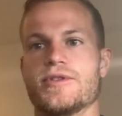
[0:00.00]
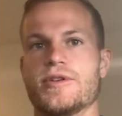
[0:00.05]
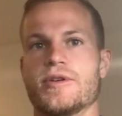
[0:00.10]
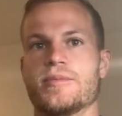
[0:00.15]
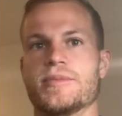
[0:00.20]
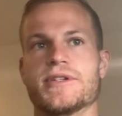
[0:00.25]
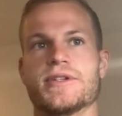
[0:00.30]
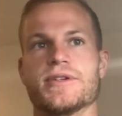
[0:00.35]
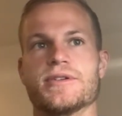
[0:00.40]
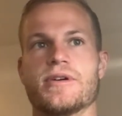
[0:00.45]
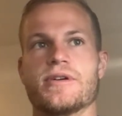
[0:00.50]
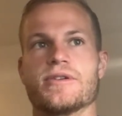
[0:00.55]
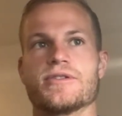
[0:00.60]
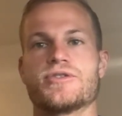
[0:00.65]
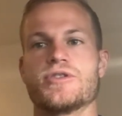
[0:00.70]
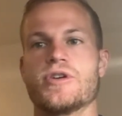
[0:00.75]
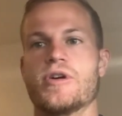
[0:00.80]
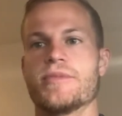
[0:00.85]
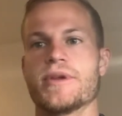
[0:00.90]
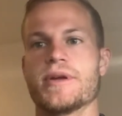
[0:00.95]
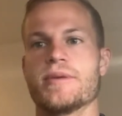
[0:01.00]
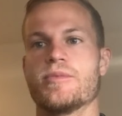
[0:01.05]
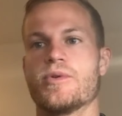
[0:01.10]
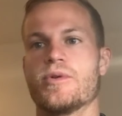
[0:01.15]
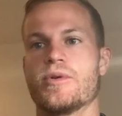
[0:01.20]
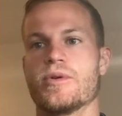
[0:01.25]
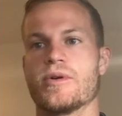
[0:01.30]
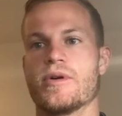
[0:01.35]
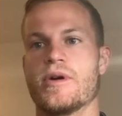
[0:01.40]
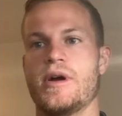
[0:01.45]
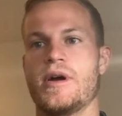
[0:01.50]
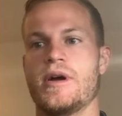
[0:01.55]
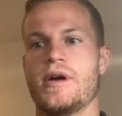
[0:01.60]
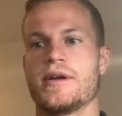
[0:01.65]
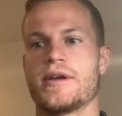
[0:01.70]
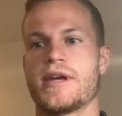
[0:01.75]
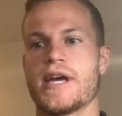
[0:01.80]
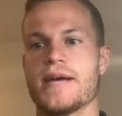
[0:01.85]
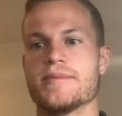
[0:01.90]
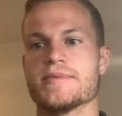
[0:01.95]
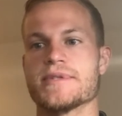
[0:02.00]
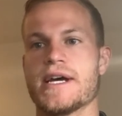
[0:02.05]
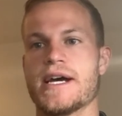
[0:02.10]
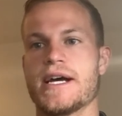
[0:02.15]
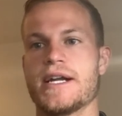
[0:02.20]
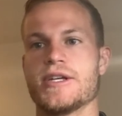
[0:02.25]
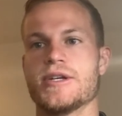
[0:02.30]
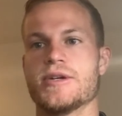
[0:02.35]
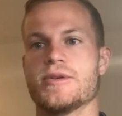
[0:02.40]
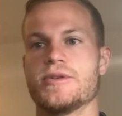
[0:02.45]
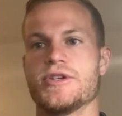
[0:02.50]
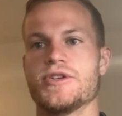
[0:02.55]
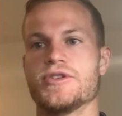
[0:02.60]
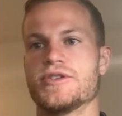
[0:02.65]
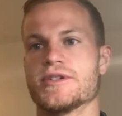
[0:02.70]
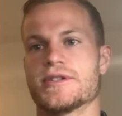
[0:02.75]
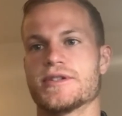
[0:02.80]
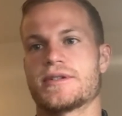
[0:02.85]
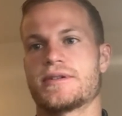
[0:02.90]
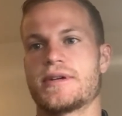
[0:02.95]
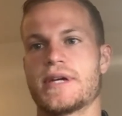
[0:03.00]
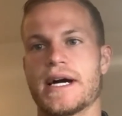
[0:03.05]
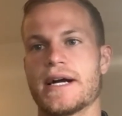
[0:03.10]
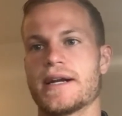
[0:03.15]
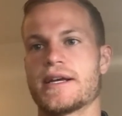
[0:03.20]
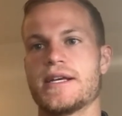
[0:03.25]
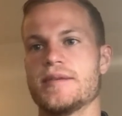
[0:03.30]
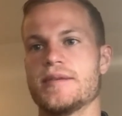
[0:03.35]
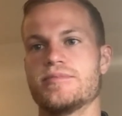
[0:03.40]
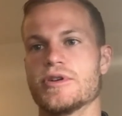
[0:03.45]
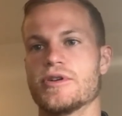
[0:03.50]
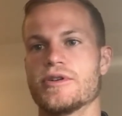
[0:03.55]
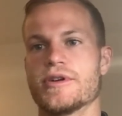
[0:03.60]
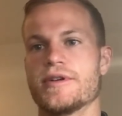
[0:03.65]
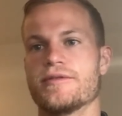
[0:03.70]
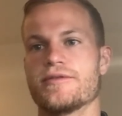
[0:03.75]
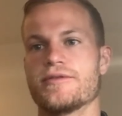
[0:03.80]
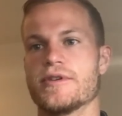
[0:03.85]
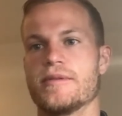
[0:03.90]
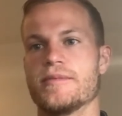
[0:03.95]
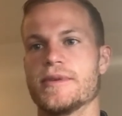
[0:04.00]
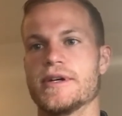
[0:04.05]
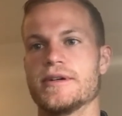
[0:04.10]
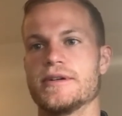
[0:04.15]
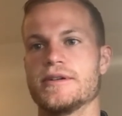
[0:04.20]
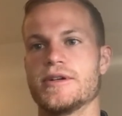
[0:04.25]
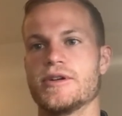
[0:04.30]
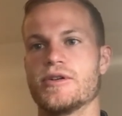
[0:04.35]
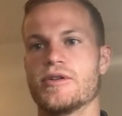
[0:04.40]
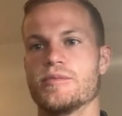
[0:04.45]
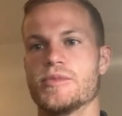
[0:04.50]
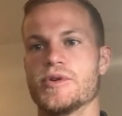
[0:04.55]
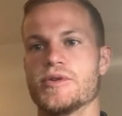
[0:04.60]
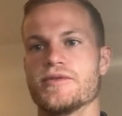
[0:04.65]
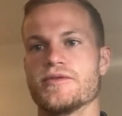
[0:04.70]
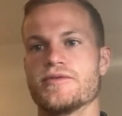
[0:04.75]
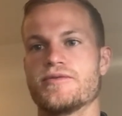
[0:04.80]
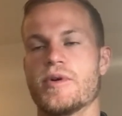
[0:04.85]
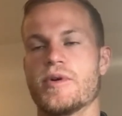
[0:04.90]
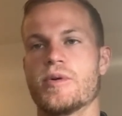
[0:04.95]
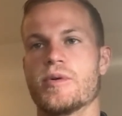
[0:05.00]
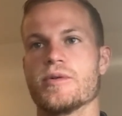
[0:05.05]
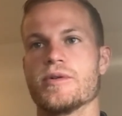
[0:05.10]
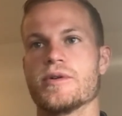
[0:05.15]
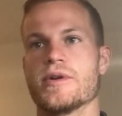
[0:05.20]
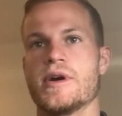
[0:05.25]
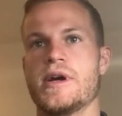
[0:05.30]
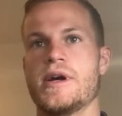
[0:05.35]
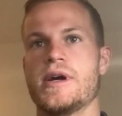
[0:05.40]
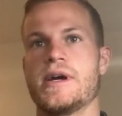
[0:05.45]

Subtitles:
but there are so many more games ahead of you, and you just got to keep learning from it, moving forward.